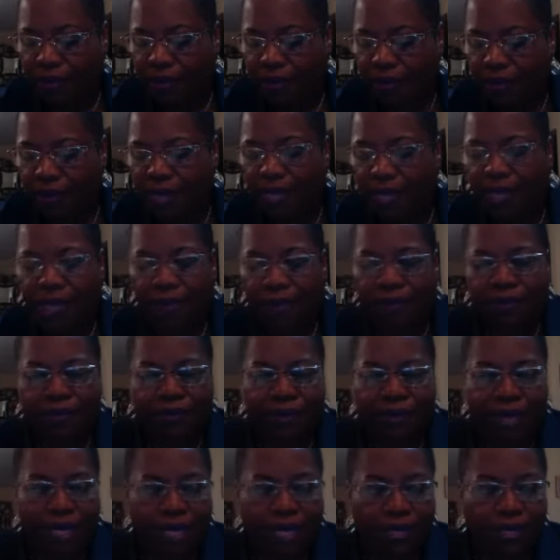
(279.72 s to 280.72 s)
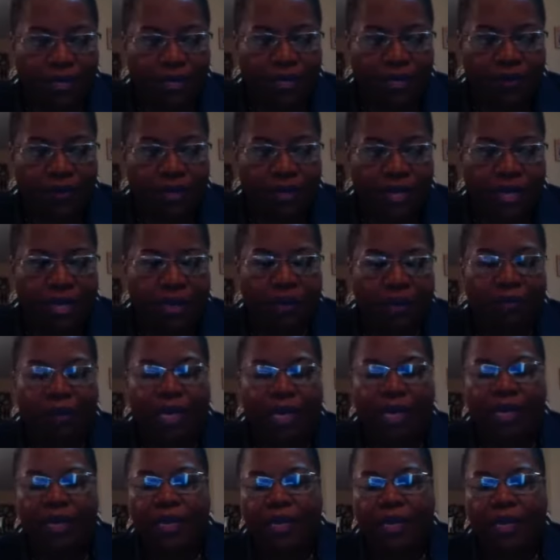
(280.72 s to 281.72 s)
really afraid to do that and
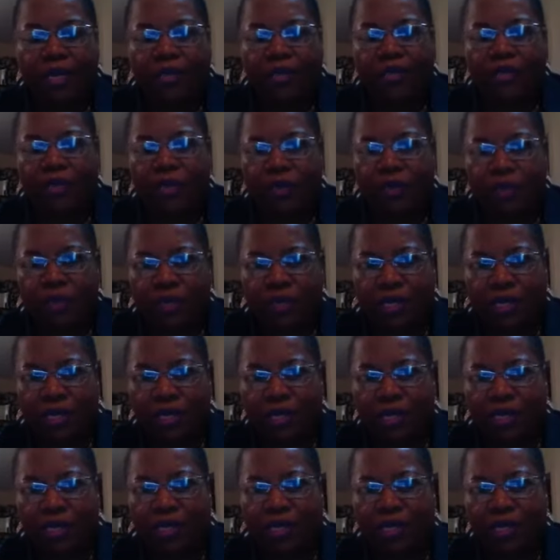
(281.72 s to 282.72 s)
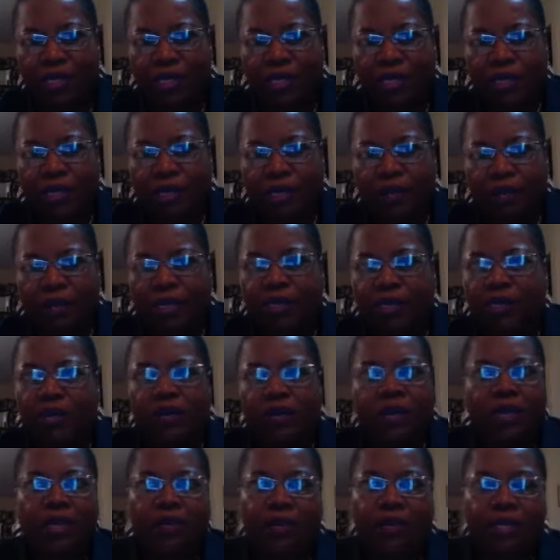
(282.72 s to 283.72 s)
making excuses, because
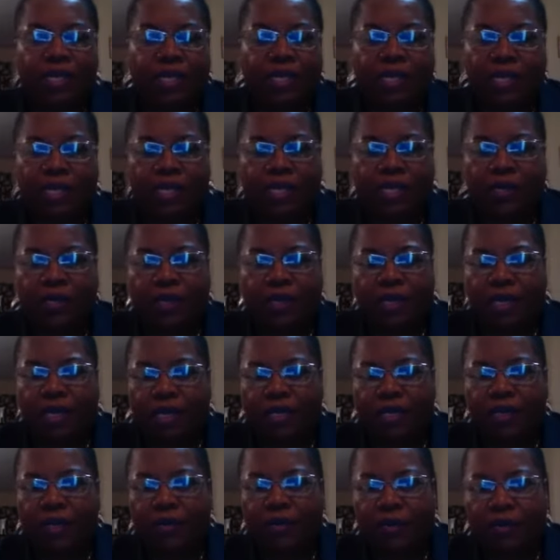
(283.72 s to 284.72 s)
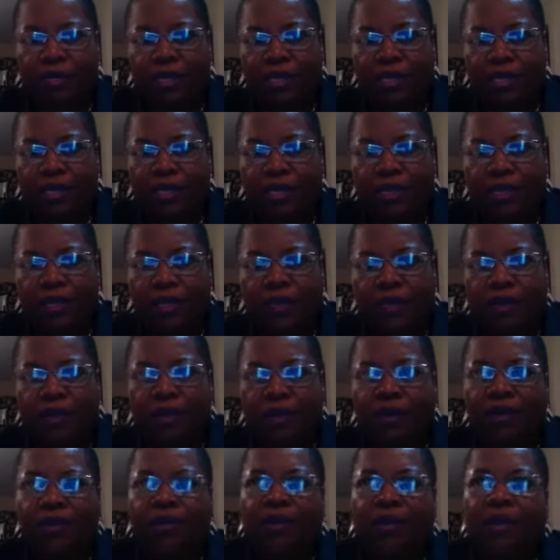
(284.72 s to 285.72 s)
all of these things are excuses.
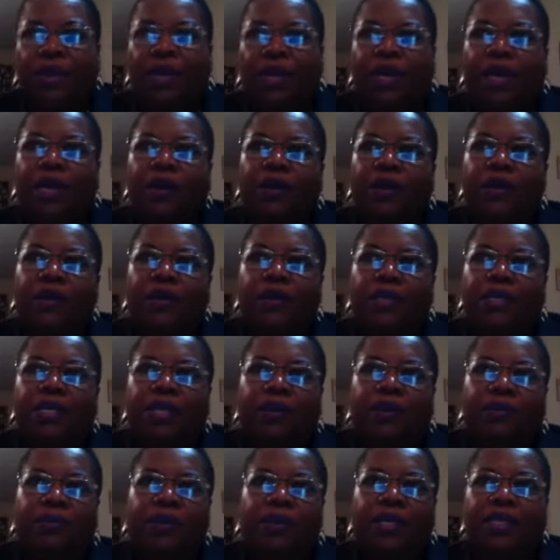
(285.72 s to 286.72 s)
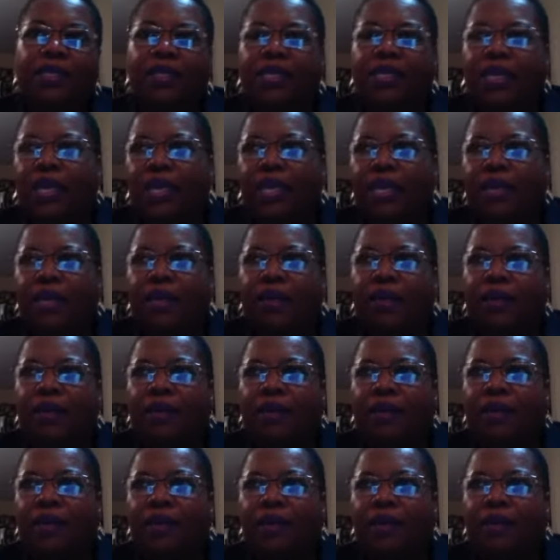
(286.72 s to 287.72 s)
I heard someone say,
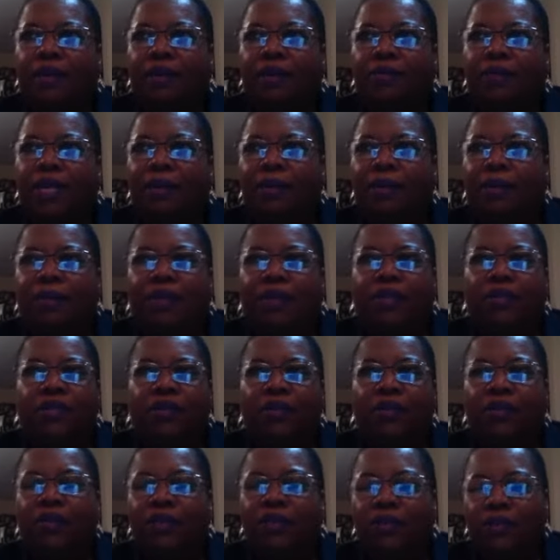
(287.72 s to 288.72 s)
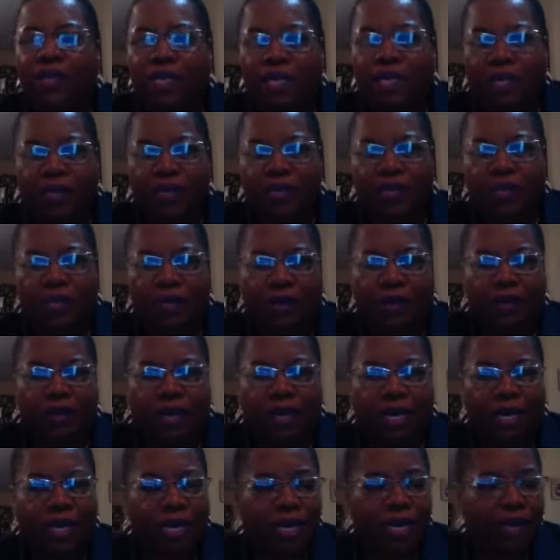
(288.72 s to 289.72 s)
maybe about 2 or 3 years
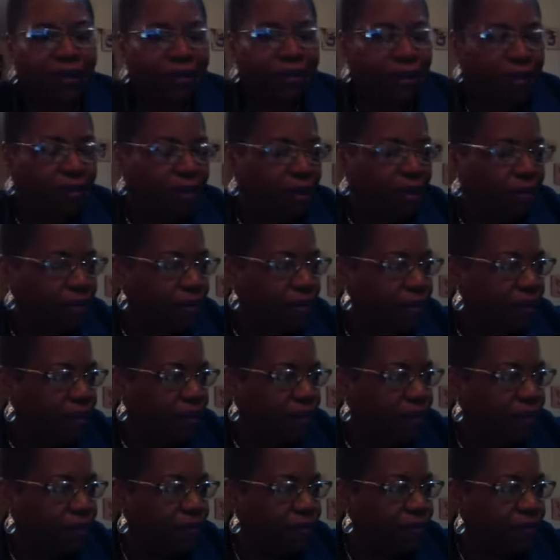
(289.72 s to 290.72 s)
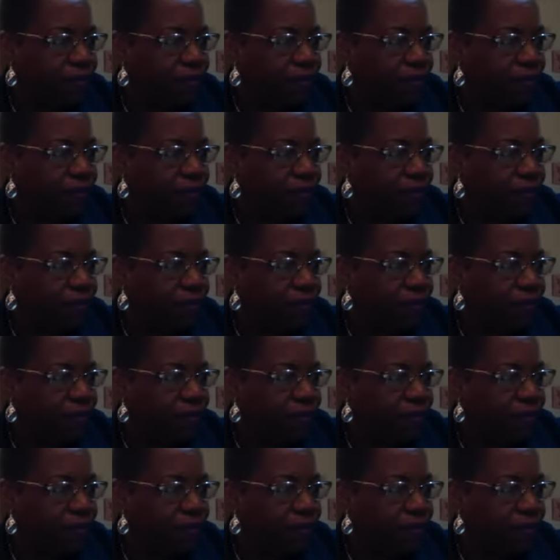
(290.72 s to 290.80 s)
ago, I can't remember,